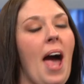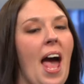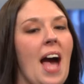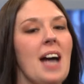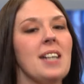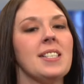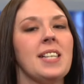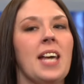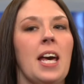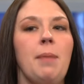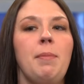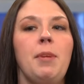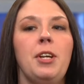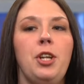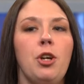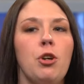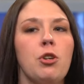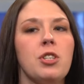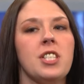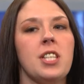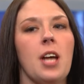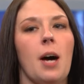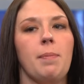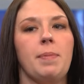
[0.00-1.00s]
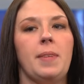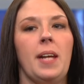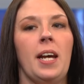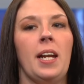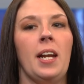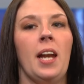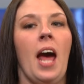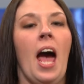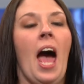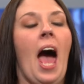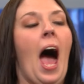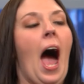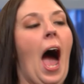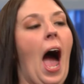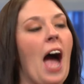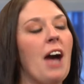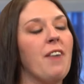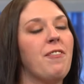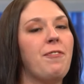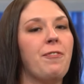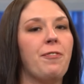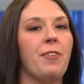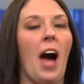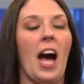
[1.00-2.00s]
I ask him to do something, I,
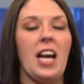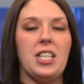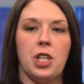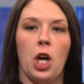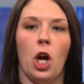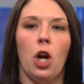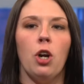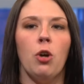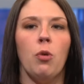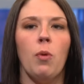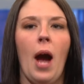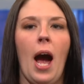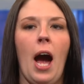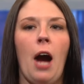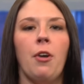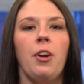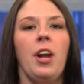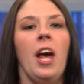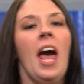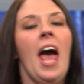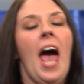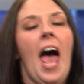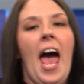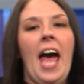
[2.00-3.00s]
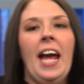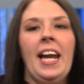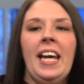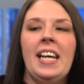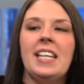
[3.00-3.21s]
I turn around and